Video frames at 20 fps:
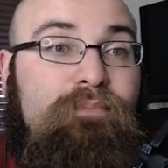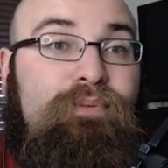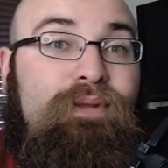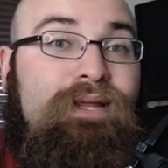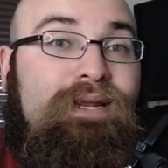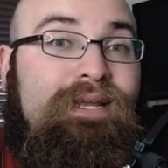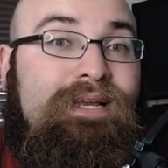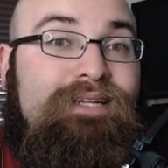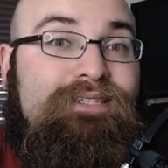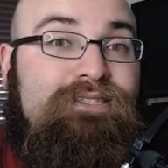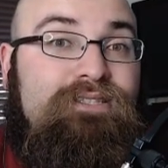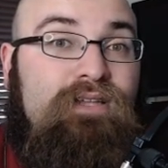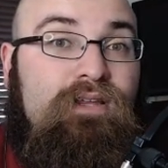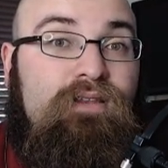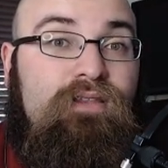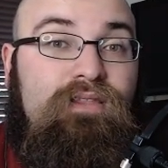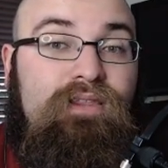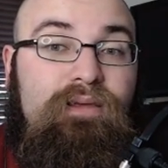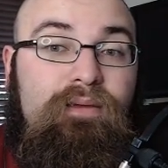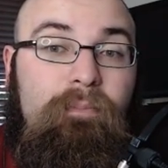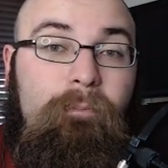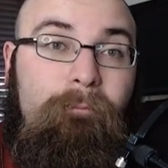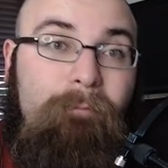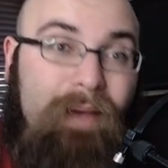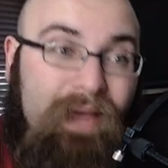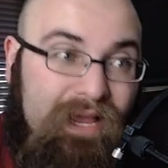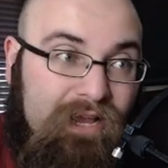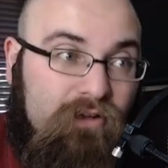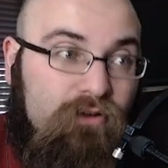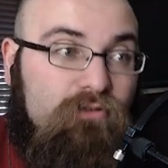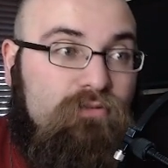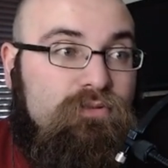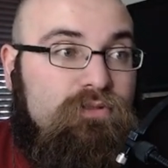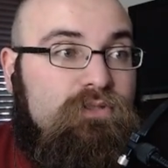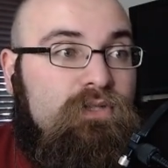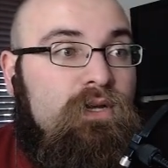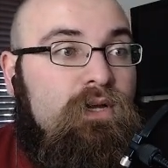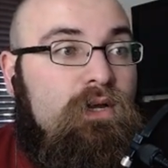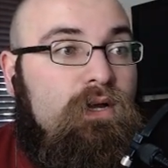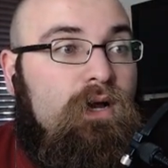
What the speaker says: playing against the Bengals.